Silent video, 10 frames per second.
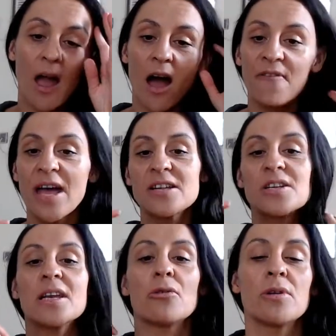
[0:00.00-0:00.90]
I've
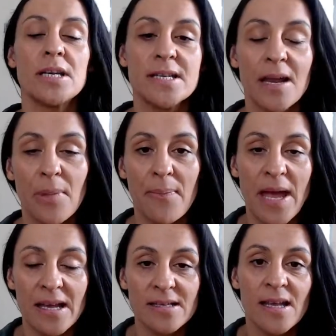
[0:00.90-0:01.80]
actually already done my
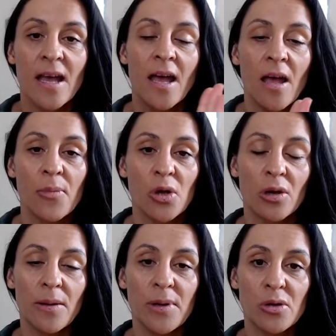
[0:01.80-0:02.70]
base
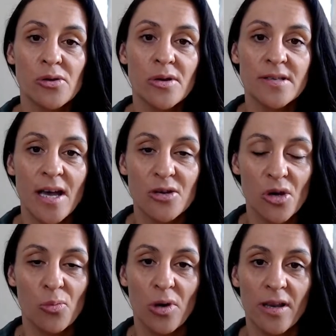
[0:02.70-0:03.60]
purely because I
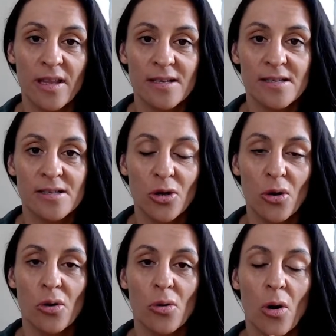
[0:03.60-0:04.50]
don't want this to
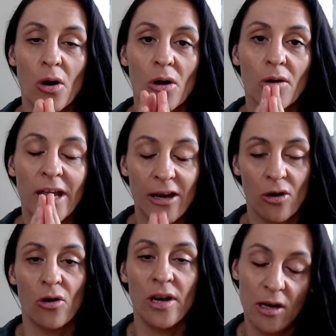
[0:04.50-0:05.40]
go on and
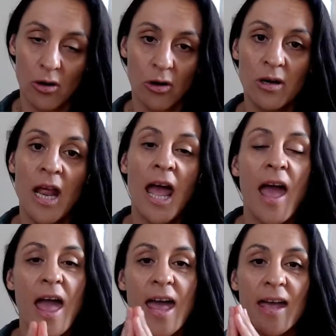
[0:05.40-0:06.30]
on and on,
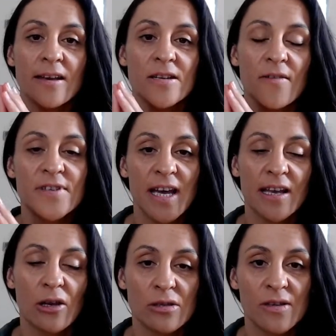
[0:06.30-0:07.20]
and I've
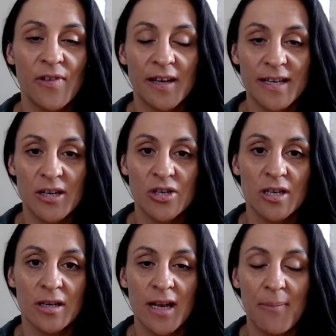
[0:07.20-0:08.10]
done loads of
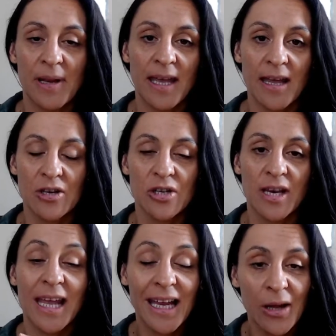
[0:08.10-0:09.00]
foundation
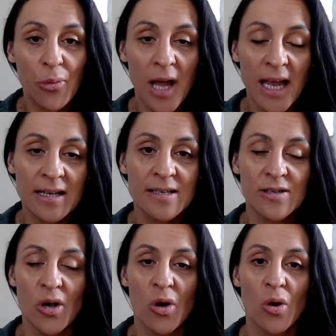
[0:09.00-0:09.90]
application anyway,
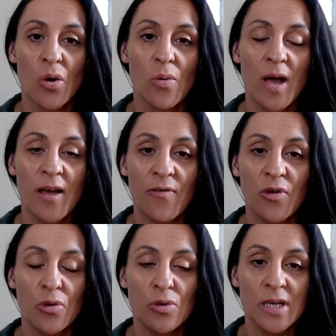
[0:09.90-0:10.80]
so if
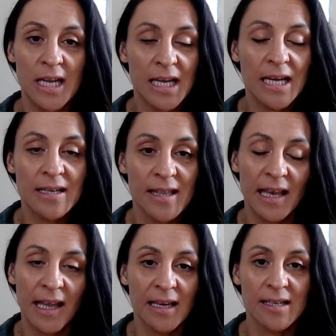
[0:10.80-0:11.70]
you need the
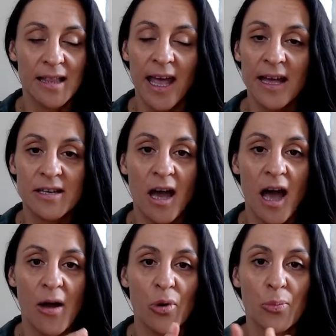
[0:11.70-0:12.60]
link to that
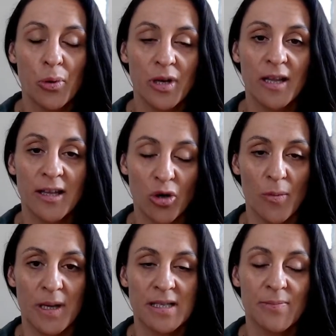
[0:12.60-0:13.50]
I will put it in the
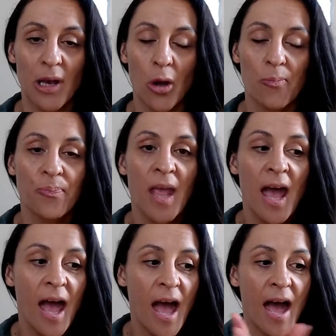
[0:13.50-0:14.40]
comments below.
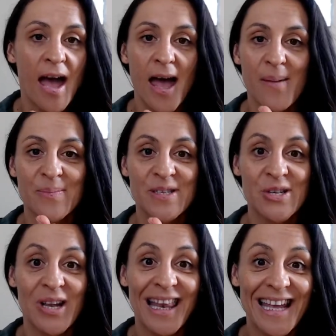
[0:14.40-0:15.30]

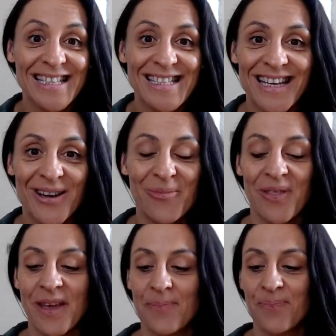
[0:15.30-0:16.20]
So let's get on
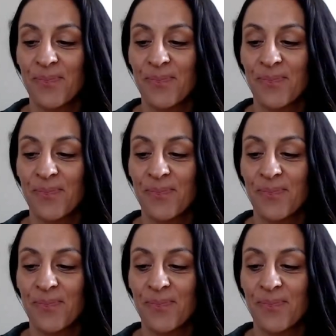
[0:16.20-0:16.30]
with it.